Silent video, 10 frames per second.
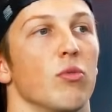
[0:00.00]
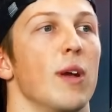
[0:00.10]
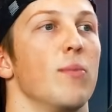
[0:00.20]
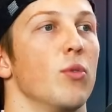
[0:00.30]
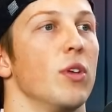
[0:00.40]
with
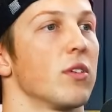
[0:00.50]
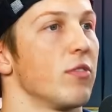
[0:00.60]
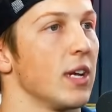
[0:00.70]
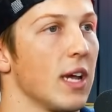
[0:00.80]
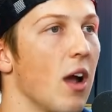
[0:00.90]
Red Bull, it's
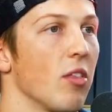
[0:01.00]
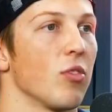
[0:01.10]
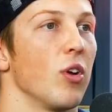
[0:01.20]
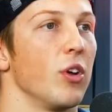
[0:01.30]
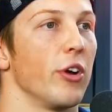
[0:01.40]
very
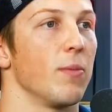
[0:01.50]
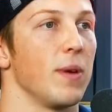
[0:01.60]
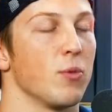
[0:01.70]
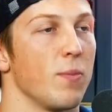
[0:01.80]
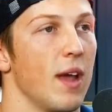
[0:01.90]
cutthroat, you got to
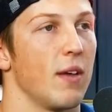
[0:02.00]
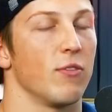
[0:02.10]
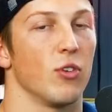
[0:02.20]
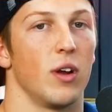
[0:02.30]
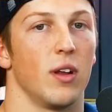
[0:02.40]
be prepared
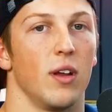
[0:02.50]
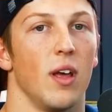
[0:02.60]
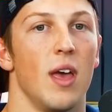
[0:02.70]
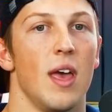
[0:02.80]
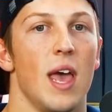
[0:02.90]
for it, and
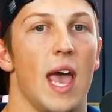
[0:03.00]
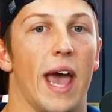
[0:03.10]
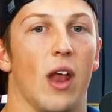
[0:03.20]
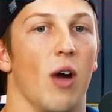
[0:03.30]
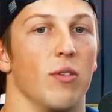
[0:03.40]

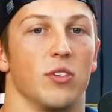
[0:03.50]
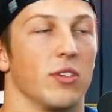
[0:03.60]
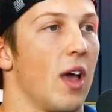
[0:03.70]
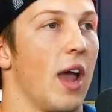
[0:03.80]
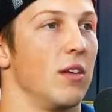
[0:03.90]
I was
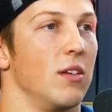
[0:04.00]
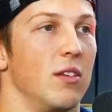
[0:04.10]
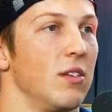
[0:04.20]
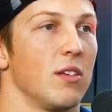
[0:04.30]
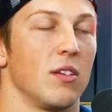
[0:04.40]
just like,
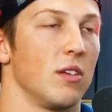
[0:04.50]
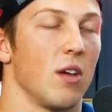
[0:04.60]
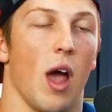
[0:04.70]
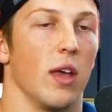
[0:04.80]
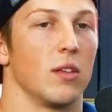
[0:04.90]

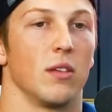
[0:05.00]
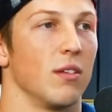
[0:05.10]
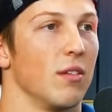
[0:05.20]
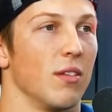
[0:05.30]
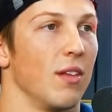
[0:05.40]
guys,
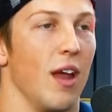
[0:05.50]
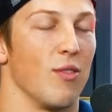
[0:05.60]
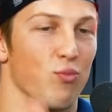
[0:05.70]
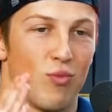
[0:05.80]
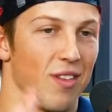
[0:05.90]

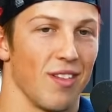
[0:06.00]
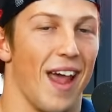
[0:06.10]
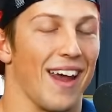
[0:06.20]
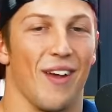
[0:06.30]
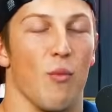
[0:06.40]
it's
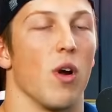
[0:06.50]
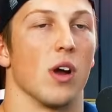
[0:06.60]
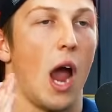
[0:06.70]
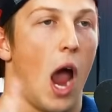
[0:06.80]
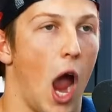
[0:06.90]
like
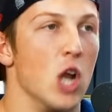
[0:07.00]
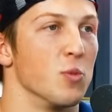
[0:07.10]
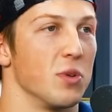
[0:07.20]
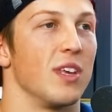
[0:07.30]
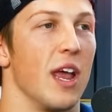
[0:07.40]
we're
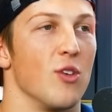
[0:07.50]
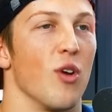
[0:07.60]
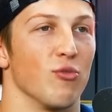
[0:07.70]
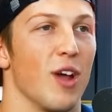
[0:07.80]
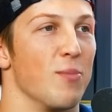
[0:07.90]
100%
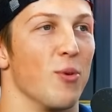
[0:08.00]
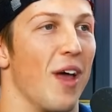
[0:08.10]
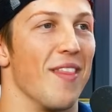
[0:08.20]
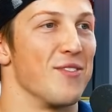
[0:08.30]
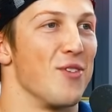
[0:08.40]
doing Red Bull,
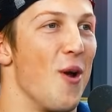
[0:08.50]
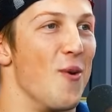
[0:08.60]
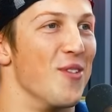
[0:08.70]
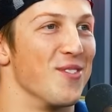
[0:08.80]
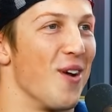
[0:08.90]
like there's
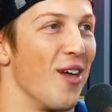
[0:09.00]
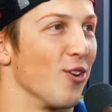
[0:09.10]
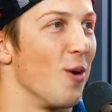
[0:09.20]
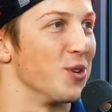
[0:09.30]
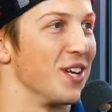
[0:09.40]
no
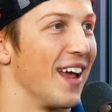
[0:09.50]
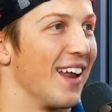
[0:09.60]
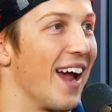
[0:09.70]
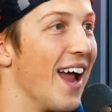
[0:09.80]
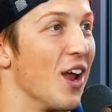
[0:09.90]
other option here,
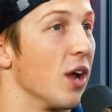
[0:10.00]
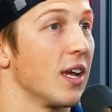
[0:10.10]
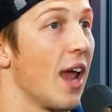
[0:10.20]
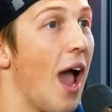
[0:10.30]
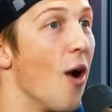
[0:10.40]
like I don't
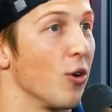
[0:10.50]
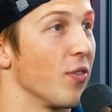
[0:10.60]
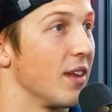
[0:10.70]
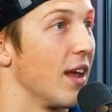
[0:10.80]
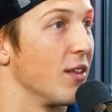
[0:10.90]
care how
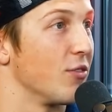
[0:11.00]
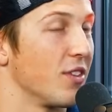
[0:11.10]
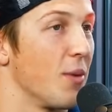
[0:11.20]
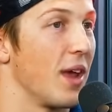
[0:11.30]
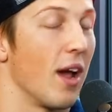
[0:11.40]
good the deal is for
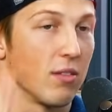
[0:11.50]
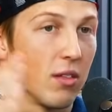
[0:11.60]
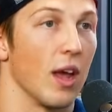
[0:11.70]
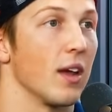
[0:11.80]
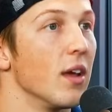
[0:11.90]
somebody else,
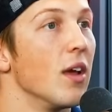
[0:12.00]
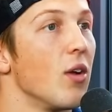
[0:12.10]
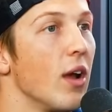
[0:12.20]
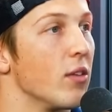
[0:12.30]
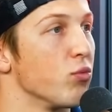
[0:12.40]
like
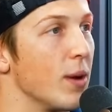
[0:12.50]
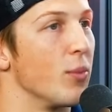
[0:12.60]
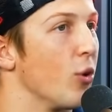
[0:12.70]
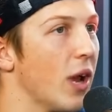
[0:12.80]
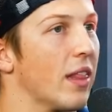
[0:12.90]
it's Red
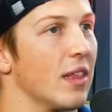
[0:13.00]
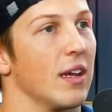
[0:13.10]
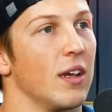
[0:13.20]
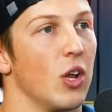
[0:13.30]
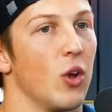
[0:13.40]
Bull or nothing,